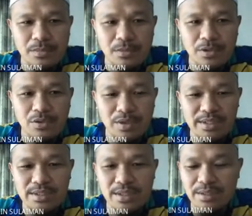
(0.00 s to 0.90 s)
So let's
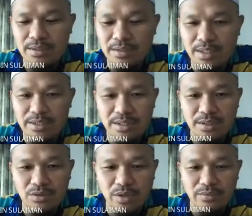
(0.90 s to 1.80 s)
take a
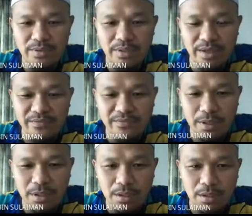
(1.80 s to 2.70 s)
look at, we have
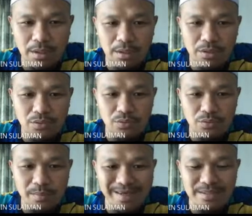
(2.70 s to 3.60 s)
two
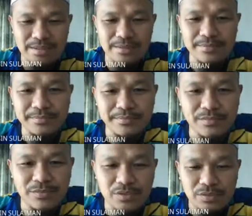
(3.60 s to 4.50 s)
bus
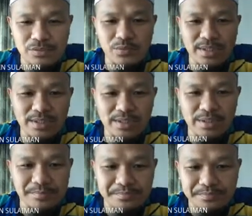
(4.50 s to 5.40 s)
system.